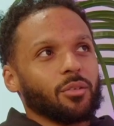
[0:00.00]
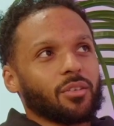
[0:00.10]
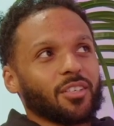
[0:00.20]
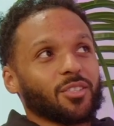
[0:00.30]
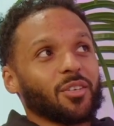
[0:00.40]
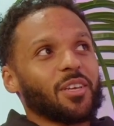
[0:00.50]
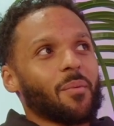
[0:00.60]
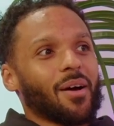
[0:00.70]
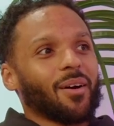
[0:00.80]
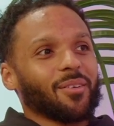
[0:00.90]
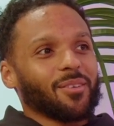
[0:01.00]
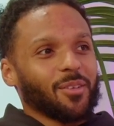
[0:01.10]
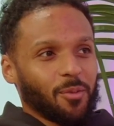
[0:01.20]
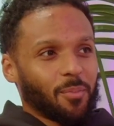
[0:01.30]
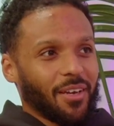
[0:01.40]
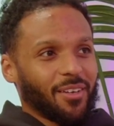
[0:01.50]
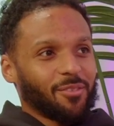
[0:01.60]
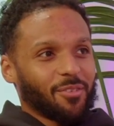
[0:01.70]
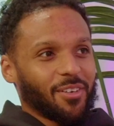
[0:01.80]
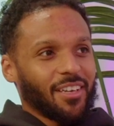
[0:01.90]
touched on the amount that you paid
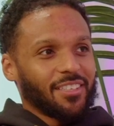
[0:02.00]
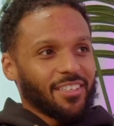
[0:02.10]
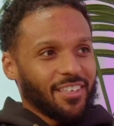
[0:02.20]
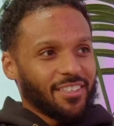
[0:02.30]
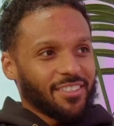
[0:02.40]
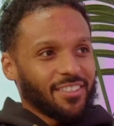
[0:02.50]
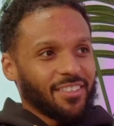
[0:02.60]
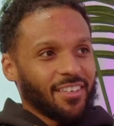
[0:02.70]
for the education